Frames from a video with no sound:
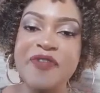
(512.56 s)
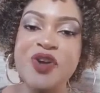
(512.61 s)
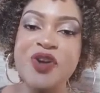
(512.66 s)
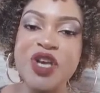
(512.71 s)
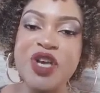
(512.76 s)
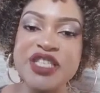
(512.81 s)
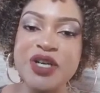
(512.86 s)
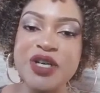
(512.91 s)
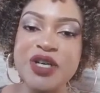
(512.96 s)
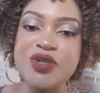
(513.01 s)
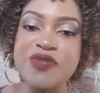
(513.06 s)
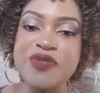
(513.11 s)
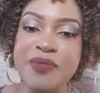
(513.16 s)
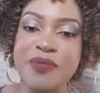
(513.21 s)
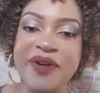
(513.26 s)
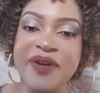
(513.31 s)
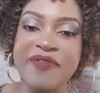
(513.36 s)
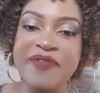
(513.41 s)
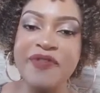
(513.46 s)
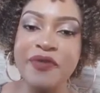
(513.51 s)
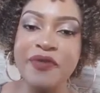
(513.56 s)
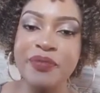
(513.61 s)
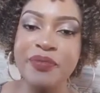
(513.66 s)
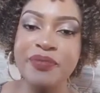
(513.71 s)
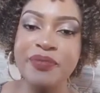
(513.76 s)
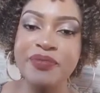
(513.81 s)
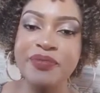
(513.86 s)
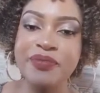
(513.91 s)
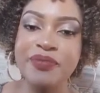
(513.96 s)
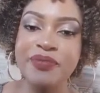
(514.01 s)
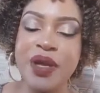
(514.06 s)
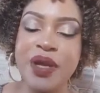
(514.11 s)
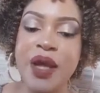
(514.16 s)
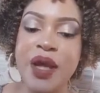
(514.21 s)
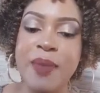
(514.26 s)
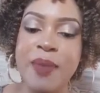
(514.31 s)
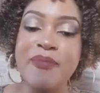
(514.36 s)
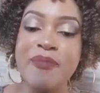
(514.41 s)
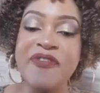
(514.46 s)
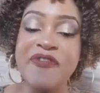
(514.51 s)
before you get out of the bathroom,
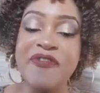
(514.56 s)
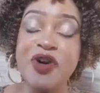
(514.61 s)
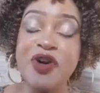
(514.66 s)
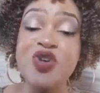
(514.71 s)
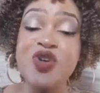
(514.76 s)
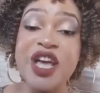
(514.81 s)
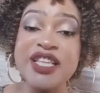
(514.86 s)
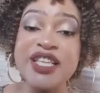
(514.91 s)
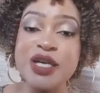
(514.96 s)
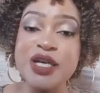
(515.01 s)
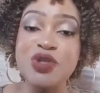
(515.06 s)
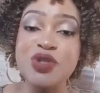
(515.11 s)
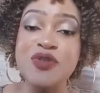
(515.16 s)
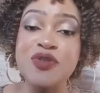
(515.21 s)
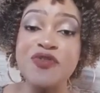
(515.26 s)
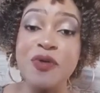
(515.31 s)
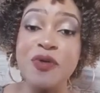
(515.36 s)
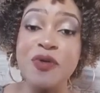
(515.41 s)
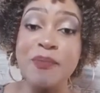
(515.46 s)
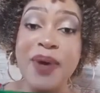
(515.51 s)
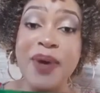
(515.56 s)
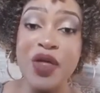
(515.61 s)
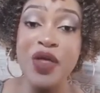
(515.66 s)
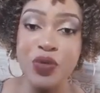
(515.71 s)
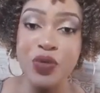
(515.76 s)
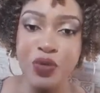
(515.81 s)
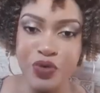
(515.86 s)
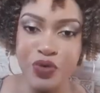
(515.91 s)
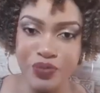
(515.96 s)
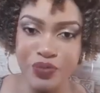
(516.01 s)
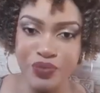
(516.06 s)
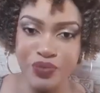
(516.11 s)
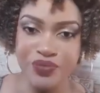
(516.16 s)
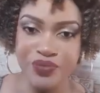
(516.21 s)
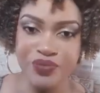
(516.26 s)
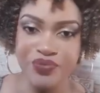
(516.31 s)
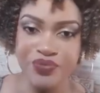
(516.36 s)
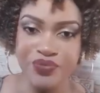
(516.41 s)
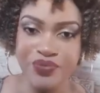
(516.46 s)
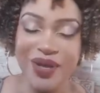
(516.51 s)
before you get out of your
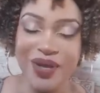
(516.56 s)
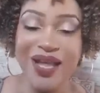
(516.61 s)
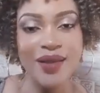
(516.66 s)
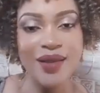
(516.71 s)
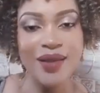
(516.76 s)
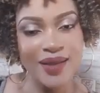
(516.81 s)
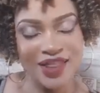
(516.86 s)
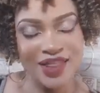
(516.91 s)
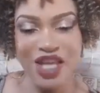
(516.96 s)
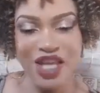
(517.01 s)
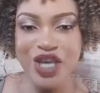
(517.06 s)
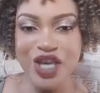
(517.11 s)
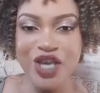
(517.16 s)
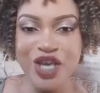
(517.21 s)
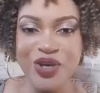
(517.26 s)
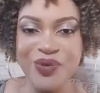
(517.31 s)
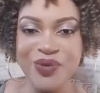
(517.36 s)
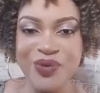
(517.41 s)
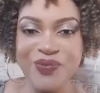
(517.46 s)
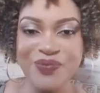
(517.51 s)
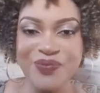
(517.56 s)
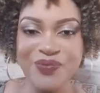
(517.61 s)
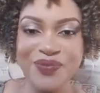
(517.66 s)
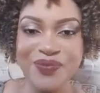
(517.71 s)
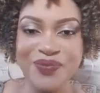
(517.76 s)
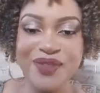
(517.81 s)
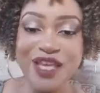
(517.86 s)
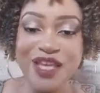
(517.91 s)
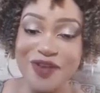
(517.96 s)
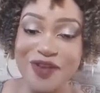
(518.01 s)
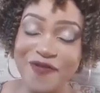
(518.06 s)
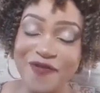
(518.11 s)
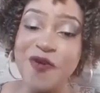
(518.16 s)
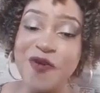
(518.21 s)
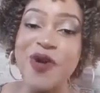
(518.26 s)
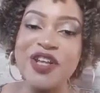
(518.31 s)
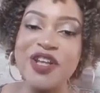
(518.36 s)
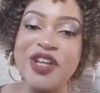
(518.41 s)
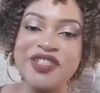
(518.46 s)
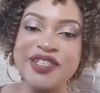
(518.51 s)
bathroom. Thank
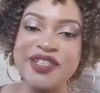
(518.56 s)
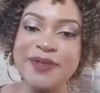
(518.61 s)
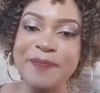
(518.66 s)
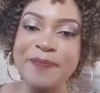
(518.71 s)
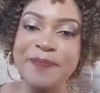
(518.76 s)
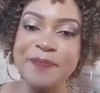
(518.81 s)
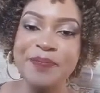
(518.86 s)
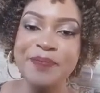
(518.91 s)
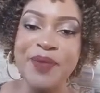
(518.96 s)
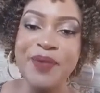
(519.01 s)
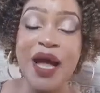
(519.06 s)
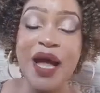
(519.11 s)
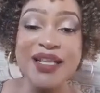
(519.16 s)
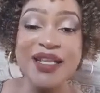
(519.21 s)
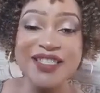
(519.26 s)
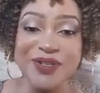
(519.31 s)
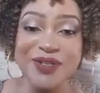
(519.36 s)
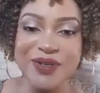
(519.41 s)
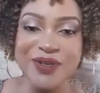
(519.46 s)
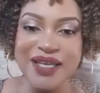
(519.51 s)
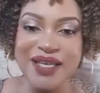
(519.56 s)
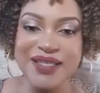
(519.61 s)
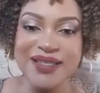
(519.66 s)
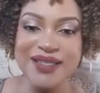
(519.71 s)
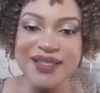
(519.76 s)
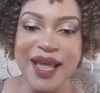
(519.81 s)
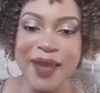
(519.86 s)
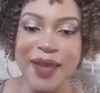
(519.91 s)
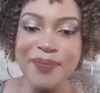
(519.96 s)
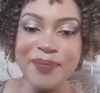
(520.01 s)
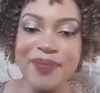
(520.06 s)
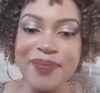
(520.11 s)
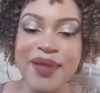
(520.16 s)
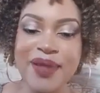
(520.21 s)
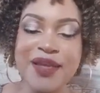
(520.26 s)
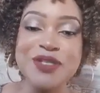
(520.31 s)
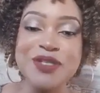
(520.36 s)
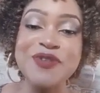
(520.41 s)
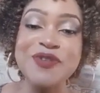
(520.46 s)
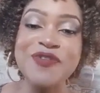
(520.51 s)
you for watching. Until next
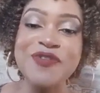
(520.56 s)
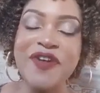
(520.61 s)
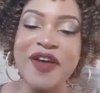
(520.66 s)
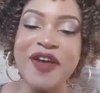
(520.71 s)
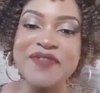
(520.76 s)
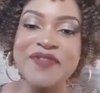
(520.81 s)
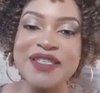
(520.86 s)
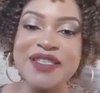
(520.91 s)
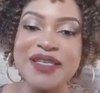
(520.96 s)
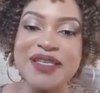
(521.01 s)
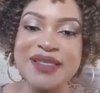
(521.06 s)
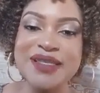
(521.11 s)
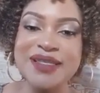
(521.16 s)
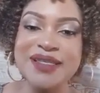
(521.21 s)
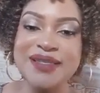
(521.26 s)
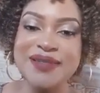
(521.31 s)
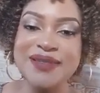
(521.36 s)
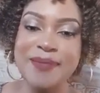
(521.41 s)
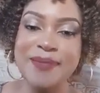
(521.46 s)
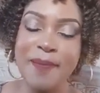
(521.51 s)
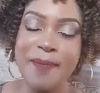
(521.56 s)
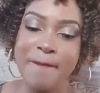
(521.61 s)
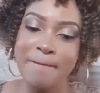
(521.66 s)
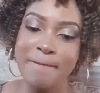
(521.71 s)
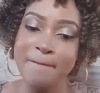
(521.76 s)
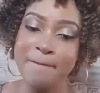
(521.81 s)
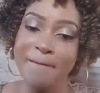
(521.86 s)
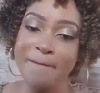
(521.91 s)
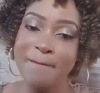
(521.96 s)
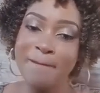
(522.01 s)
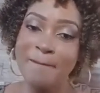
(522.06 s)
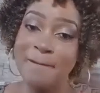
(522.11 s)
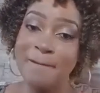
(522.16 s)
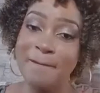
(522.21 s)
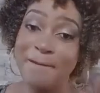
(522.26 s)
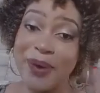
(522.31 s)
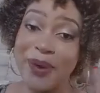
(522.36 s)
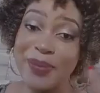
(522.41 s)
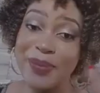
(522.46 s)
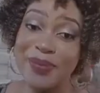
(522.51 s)
time, 256,
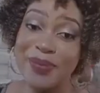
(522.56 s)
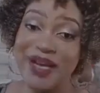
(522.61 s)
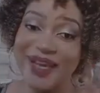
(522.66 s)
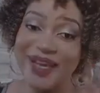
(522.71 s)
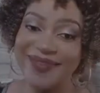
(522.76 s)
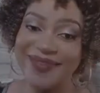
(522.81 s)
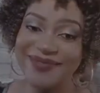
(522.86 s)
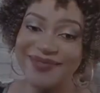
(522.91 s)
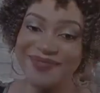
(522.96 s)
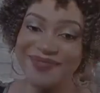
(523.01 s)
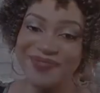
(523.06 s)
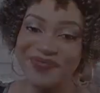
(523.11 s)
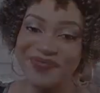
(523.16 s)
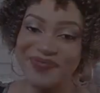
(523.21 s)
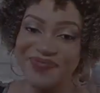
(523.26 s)
bye bye.